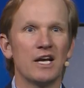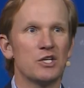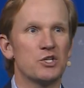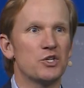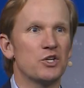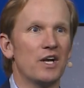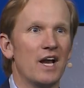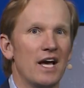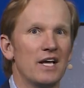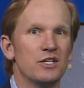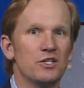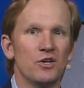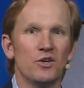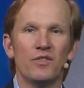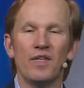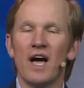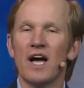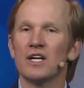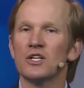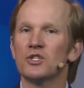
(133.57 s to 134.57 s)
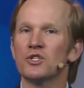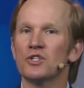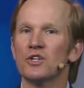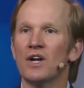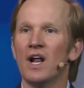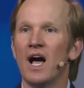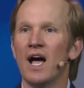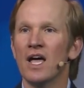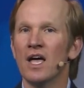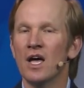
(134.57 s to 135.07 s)
And should I do that?
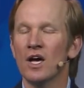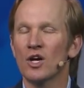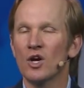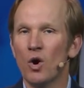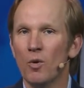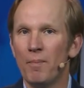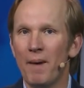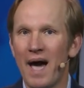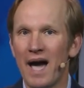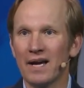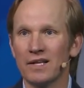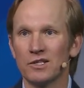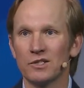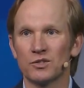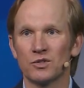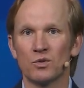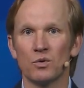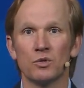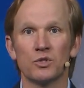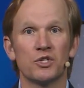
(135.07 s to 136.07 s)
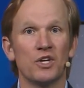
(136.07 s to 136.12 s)
Should I go back to school?